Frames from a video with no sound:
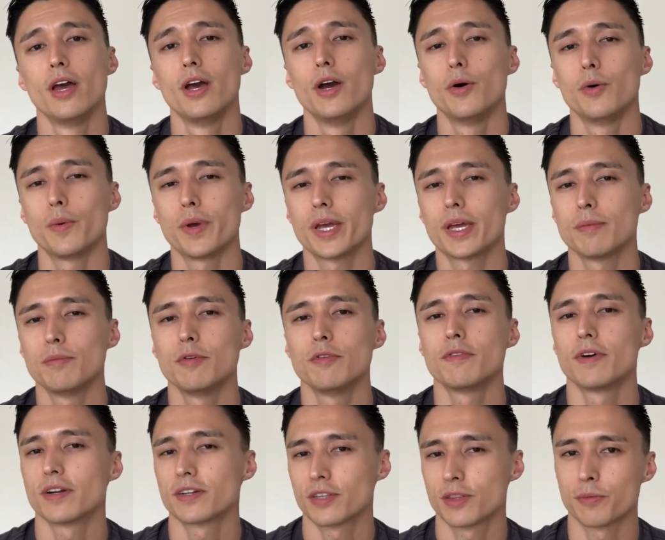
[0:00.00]
we can move
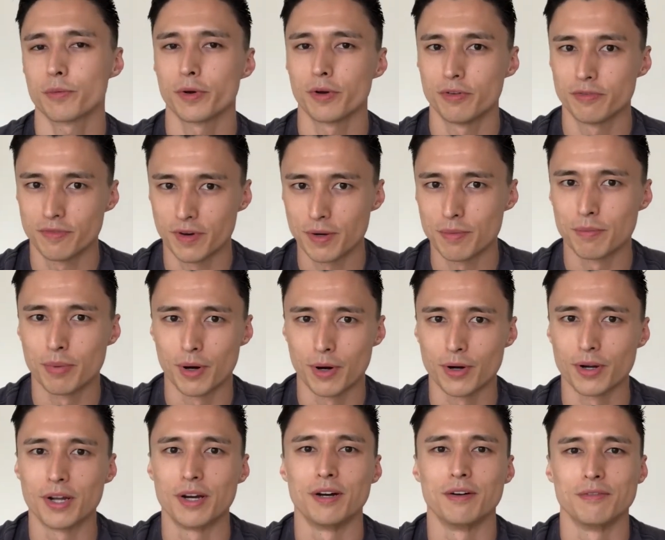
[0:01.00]
on to the real fun
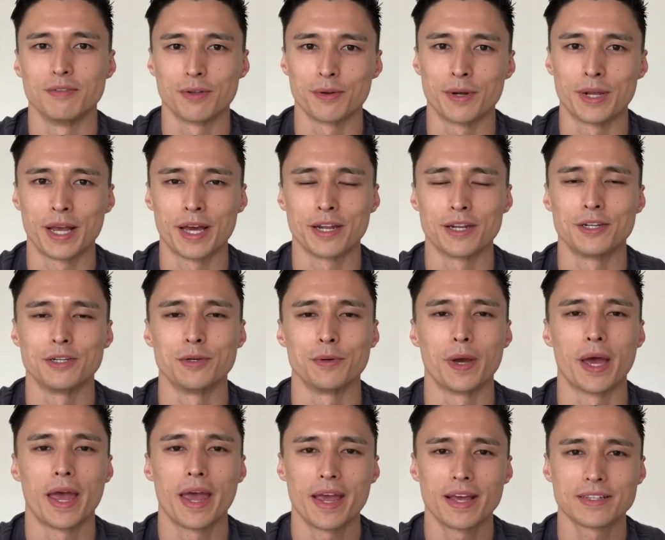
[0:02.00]
part of learning how to do a
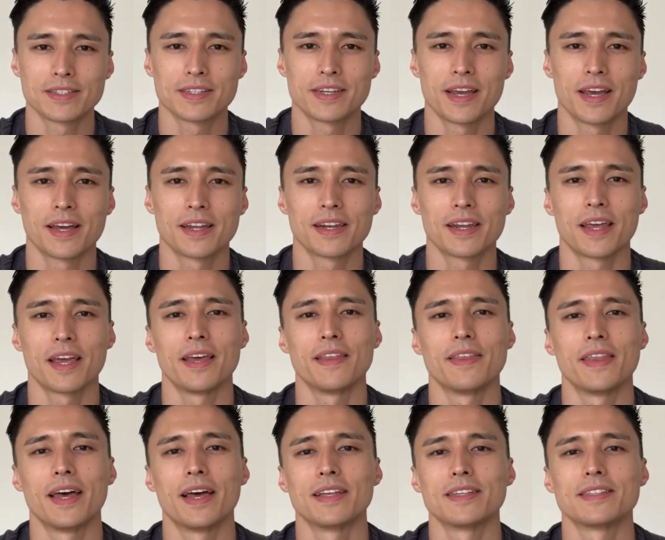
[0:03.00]
handstand, and
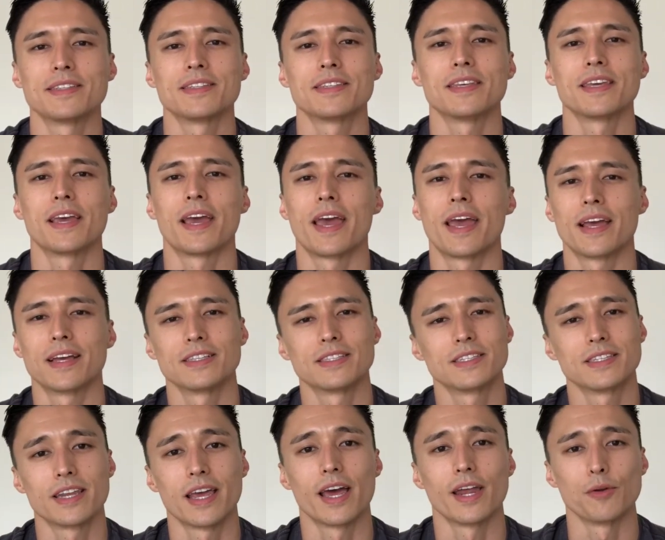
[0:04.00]
that's the
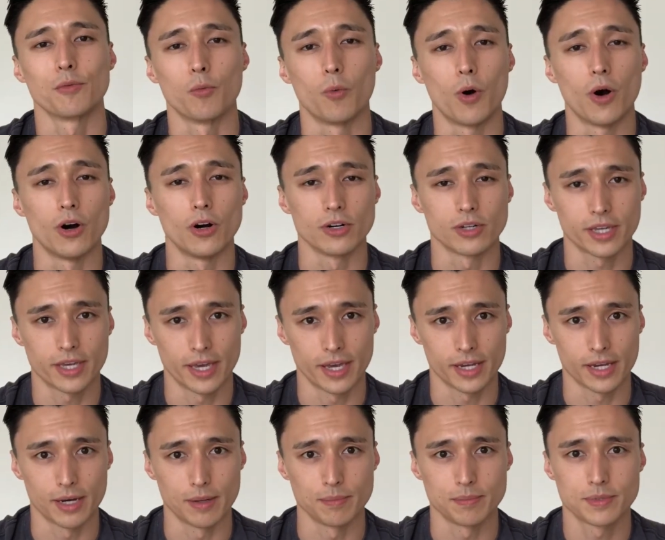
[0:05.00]
handstand wall
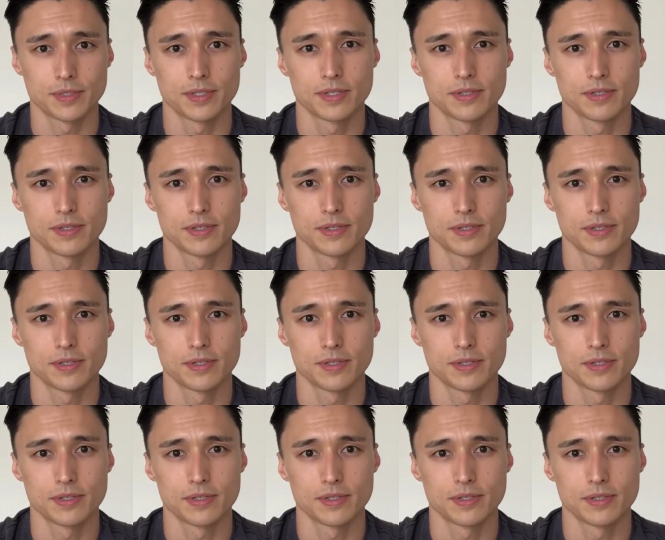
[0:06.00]
kick-ups.